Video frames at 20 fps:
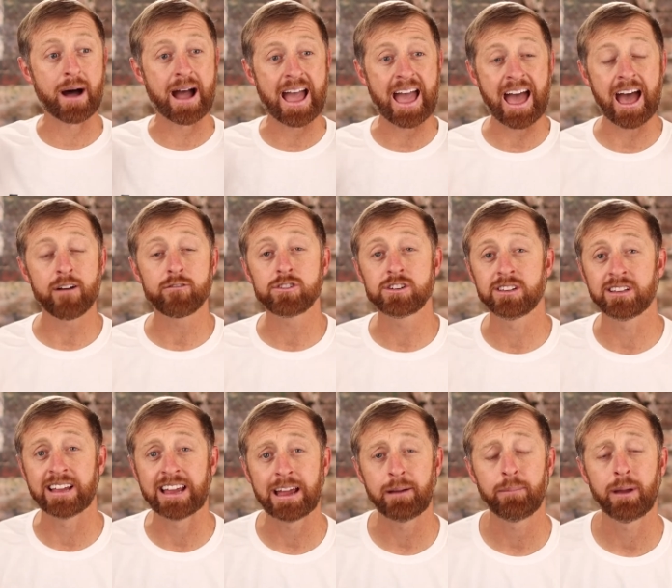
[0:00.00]
my average
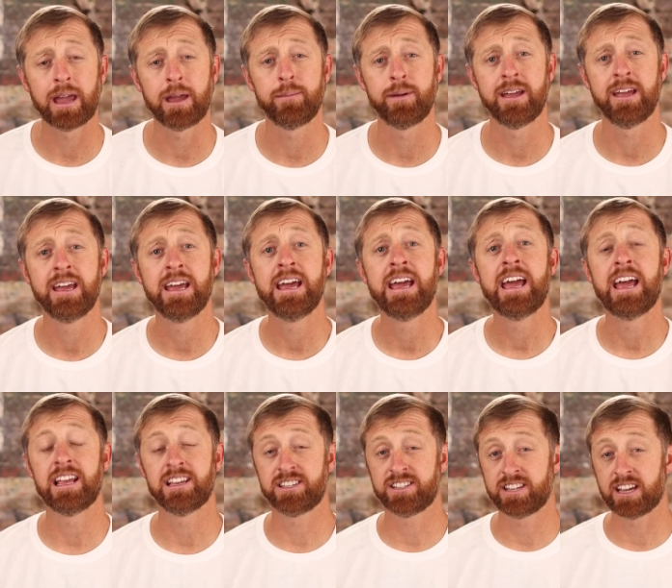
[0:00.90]
land payment
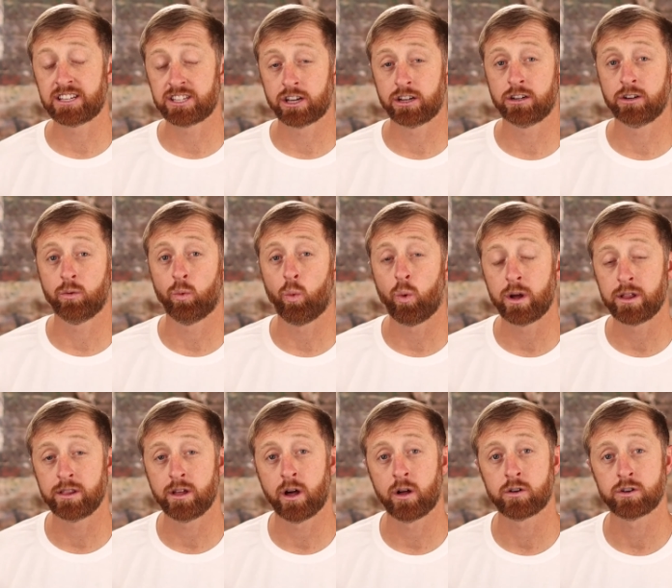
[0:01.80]
is six hundred
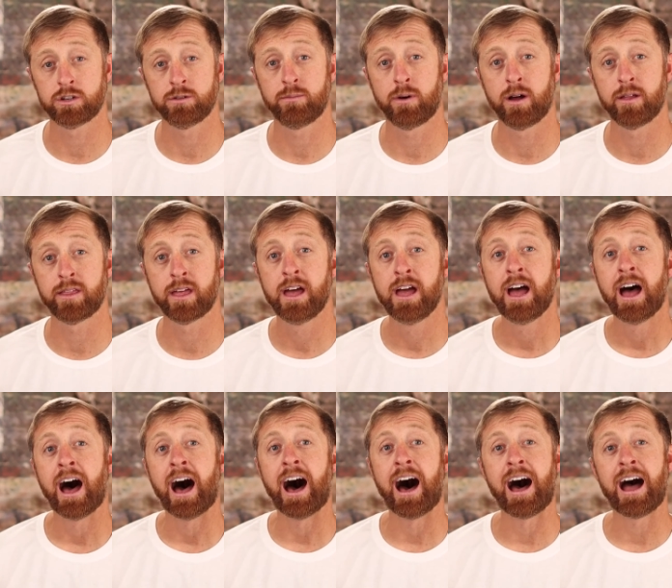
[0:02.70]
one dollars a month.
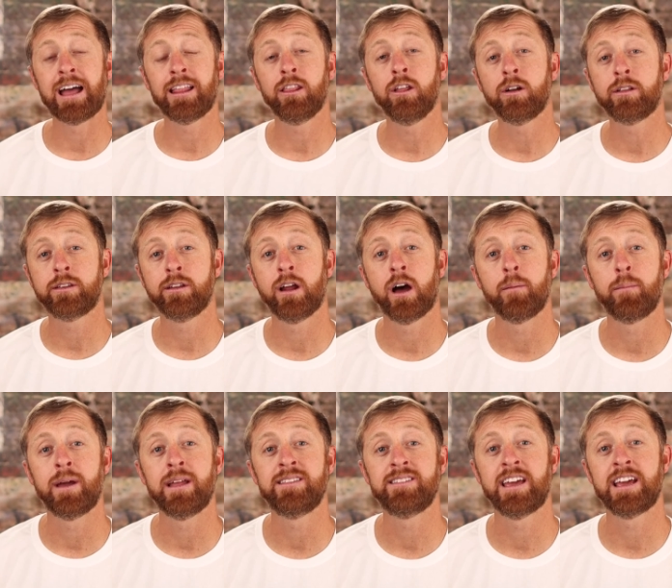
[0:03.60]
I looked it
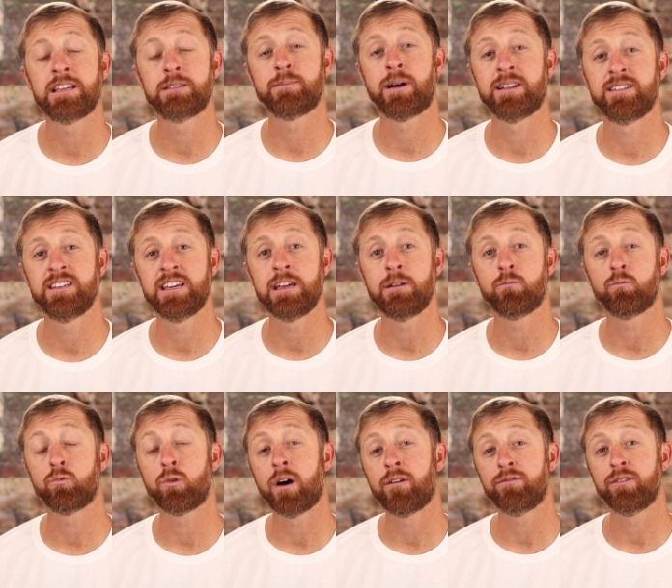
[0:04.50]
up. It takes my
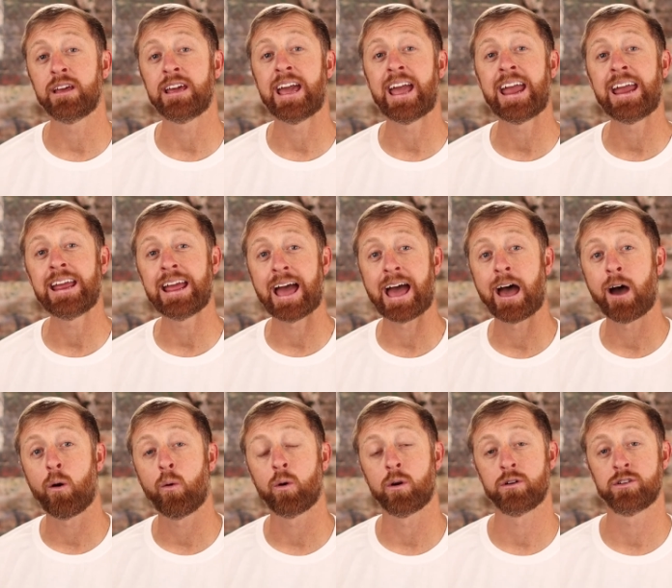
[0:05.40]
team roughly eight
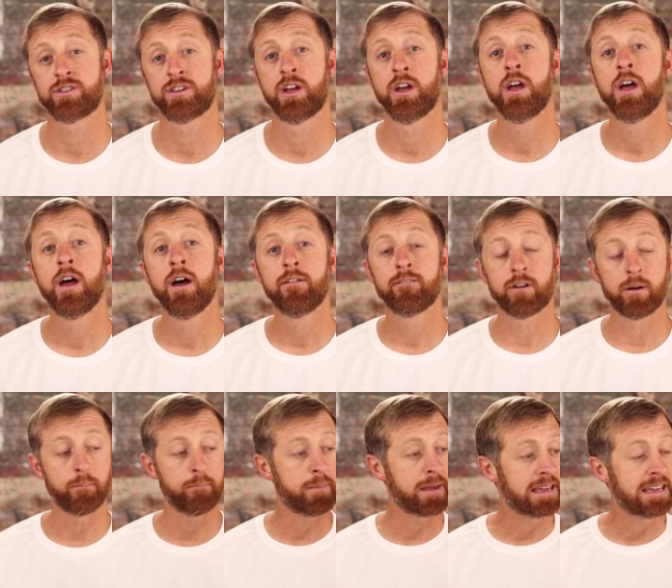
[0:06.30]
hours
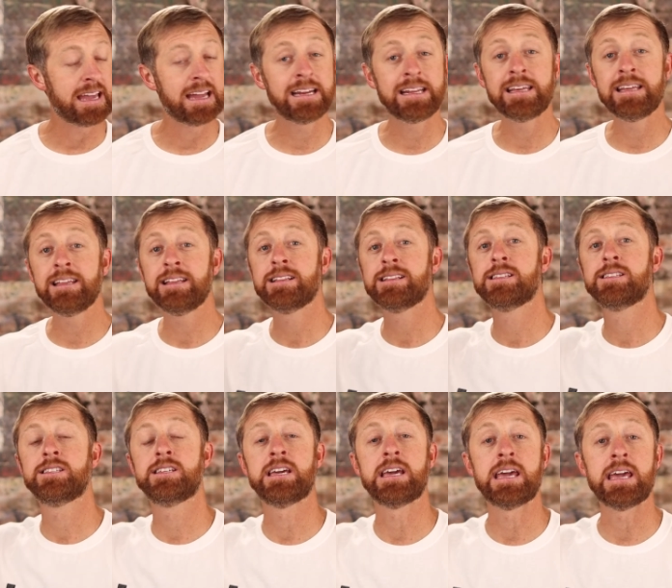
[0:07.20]
from beginning
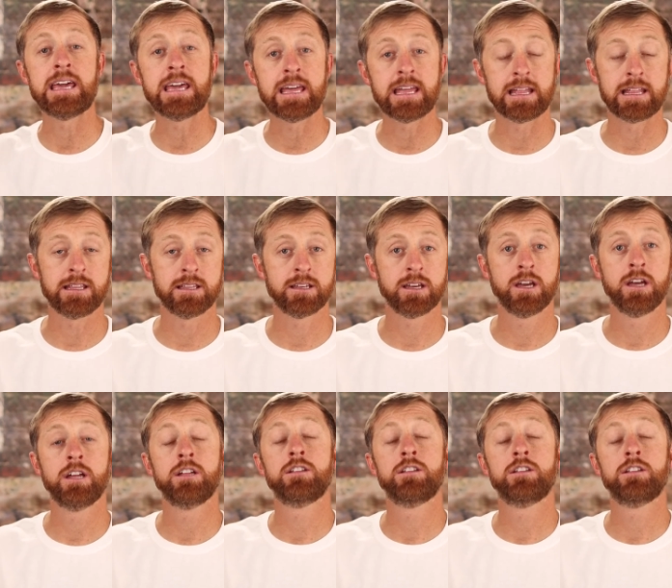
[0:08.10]
to end